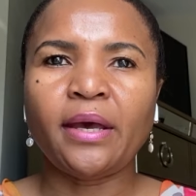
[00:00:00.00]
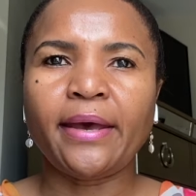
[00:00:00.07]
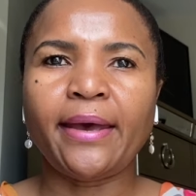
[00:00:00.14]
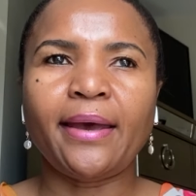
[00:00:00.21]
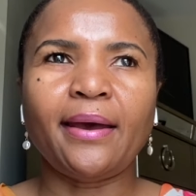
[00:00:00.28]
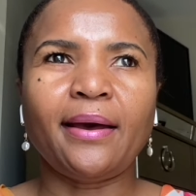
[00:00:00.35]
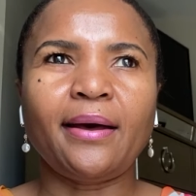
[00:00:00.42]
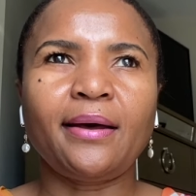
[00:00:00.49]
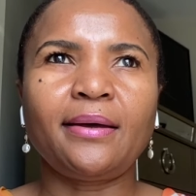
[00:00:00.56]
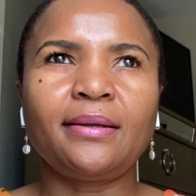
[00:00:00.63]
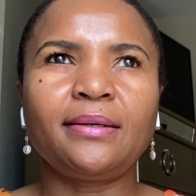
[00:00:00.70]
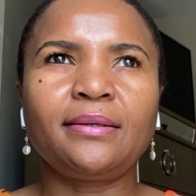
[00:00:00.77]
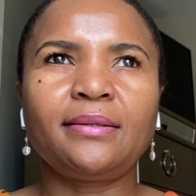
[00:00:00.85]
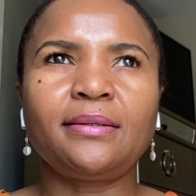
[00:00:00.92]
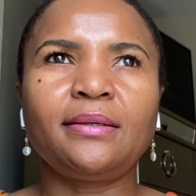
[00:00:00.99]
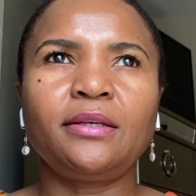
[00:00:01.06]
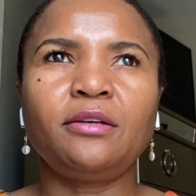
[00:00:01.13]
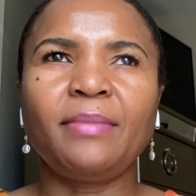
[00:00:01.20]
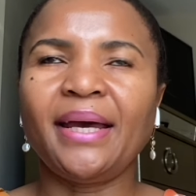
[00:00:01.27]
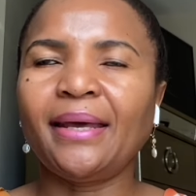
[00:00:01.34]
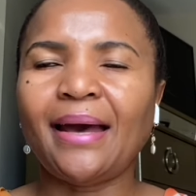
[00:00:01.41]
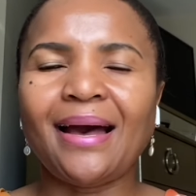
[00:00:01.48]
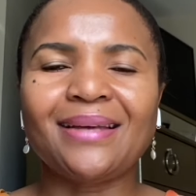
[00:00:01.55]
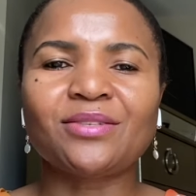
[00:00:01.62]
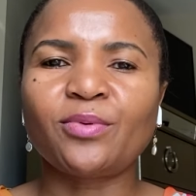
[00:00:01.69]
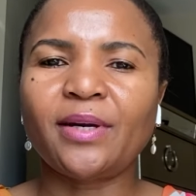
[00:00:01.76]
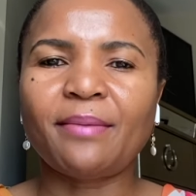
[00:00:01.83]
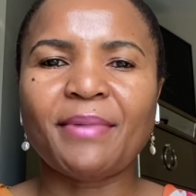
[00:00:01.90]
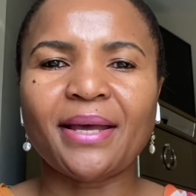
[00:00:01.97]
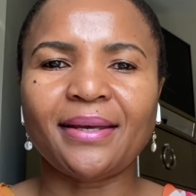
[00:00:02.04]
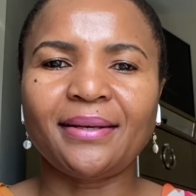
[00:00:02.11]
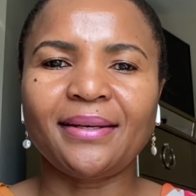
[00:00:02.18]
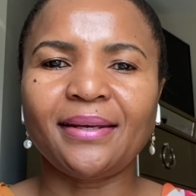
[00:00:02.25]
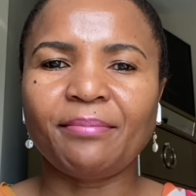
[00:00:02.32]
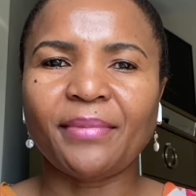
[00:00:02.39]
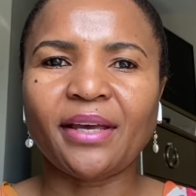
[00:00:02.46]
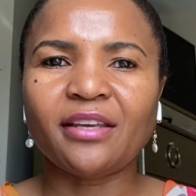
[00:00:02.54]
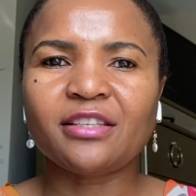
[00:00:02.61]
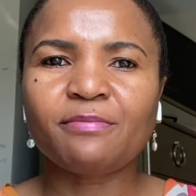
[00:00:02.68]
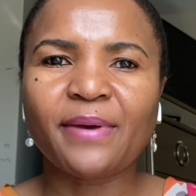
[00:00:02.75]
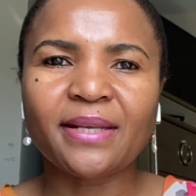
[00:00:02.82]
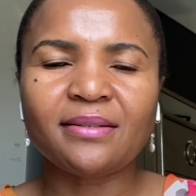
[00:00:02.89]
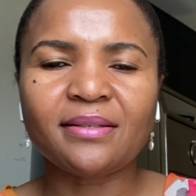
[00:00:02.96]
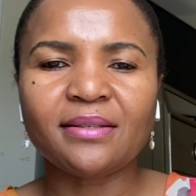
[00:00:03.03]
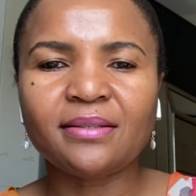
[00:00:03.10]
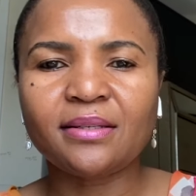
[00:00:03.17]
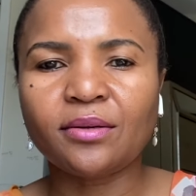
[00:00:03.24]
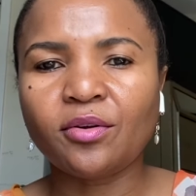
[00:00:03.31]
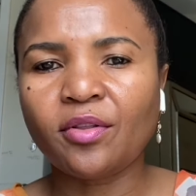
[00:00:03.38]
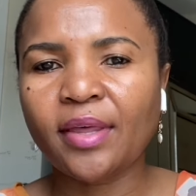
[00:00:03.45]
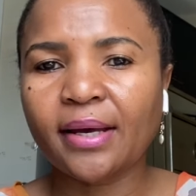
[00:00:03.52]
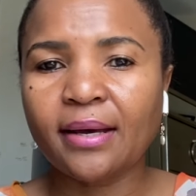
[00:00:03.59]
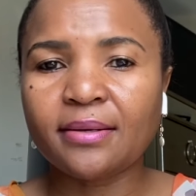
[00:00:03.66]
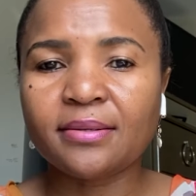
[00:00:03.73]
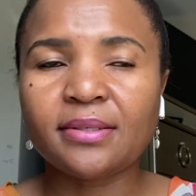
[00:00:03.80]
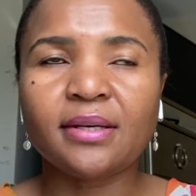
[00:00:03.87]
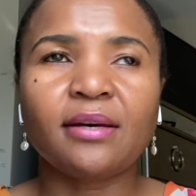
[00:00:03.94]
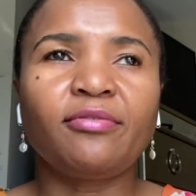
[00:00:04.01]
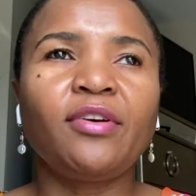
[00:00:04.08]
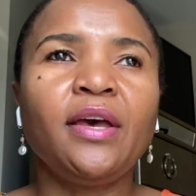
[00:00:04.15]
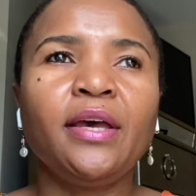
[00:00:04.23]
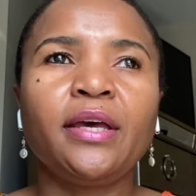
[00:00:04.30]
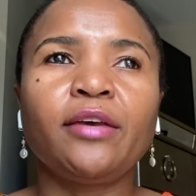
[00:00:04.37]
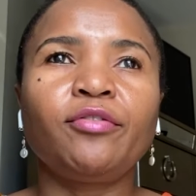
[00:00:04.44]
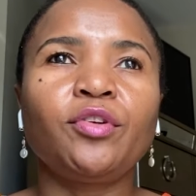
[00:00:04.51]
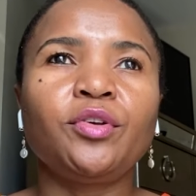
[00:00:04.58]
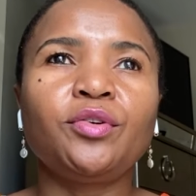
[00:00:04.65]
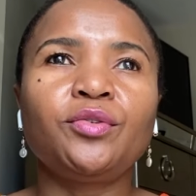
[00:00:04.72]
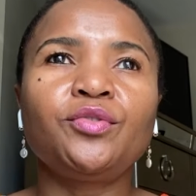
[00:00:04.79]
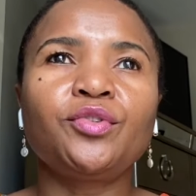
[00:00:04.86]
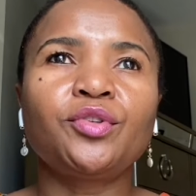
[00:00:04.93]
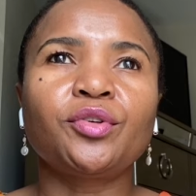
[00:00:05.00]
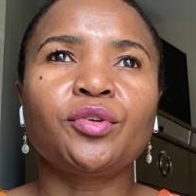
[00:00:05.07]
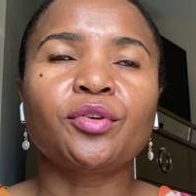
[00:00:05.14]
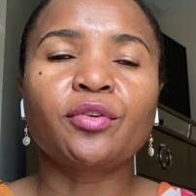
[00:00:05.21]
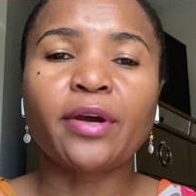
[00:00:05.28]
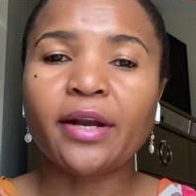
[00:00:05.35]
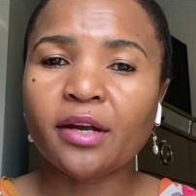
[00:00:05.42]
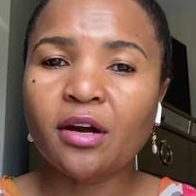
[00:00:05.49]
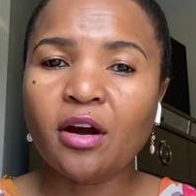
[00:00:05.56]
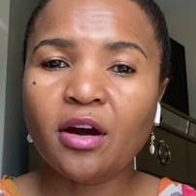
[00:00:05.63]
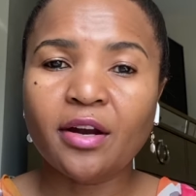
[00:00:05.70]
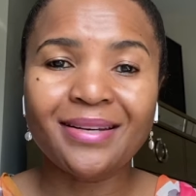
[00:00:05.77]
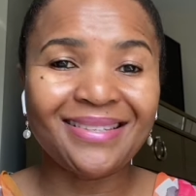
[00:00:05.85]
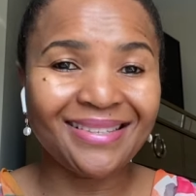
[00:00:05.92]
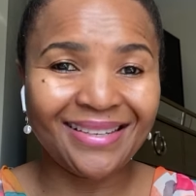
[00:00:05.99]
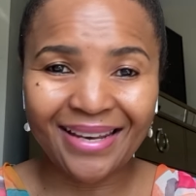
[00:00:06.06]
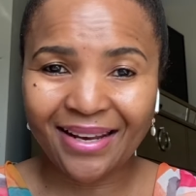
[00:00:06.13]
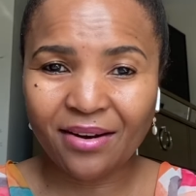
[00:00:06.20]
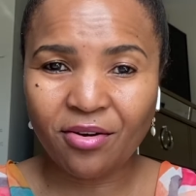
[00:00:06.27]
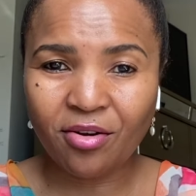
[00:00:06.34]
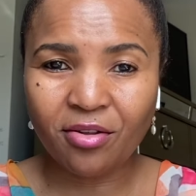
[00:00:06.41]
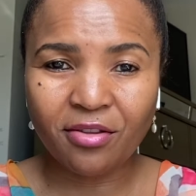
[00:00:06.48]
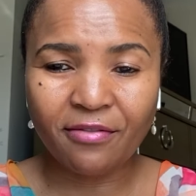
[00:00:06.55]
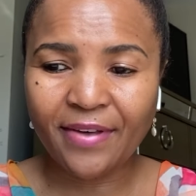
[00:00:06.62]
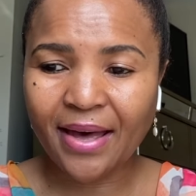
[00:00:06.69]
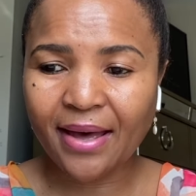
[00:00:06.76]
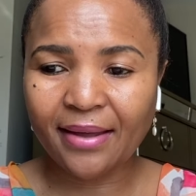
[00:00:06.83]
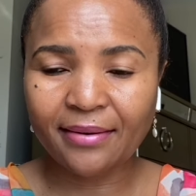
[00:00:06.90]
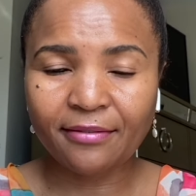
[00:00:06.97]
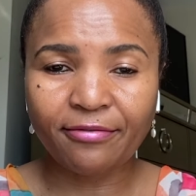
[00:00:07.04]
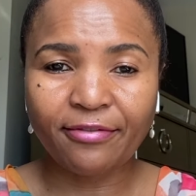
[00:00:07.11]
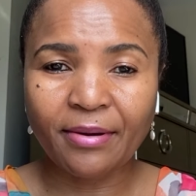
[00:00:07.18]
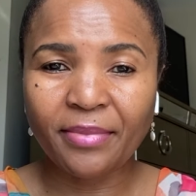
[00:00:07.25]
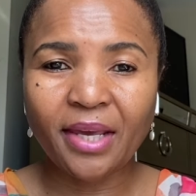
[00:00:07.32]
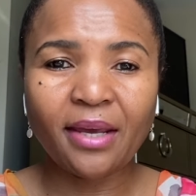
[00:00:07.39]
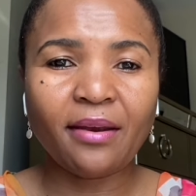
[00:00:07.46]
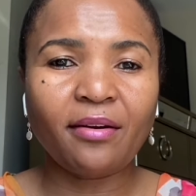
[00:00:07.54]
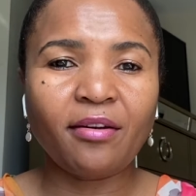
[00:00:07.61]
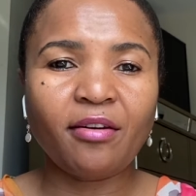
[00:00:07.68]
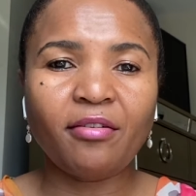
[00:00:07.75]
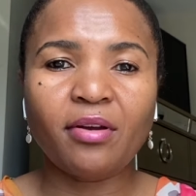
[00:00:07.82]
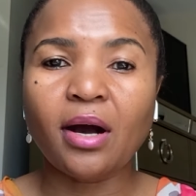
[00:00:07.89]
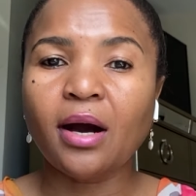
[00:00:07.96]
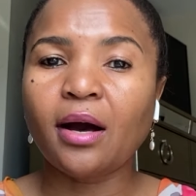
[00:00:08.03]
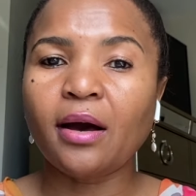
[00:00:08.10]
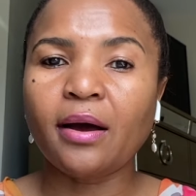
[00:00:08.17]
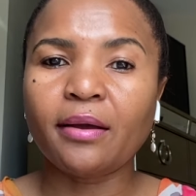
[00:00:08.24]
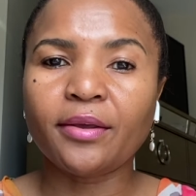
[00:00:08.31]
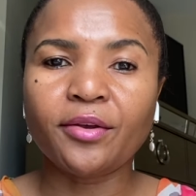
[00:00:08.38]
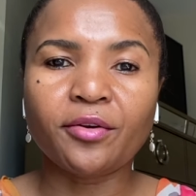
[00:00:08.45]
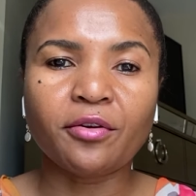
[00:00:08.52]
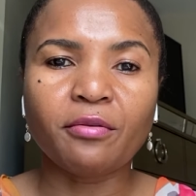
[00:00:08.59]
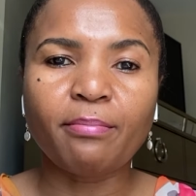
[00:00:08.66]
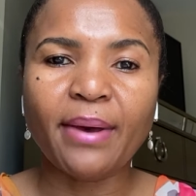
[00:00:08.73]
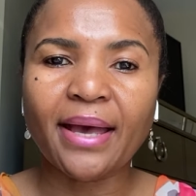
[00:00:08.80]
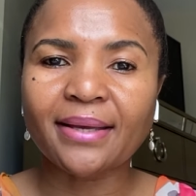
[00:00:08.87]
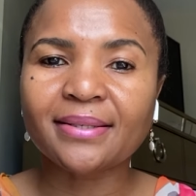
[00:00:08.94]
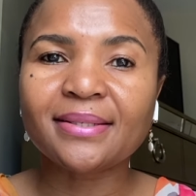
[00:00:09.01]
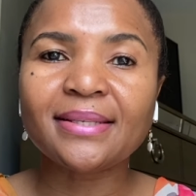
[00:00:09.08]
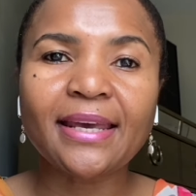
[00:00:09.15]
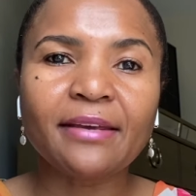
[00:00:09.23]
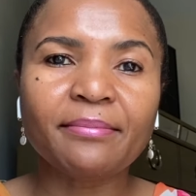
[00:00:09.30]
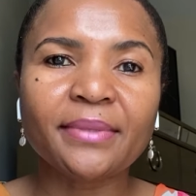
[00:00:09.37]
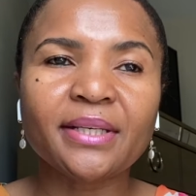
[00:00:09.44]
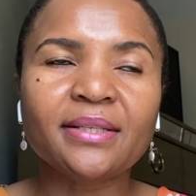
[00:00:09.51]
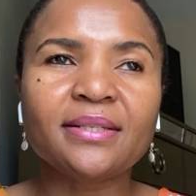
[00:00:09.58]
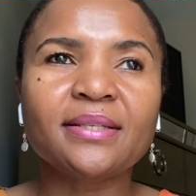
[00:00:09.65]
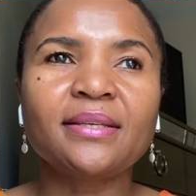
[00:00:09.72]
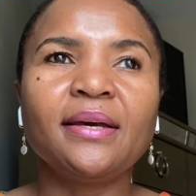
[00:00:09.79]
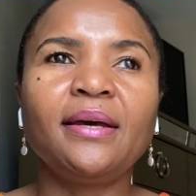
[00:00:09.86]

And you might ask, where am I going to get my expenses and all that kind of stuff? If you use your credit cards, get all of that from there, your bank statements.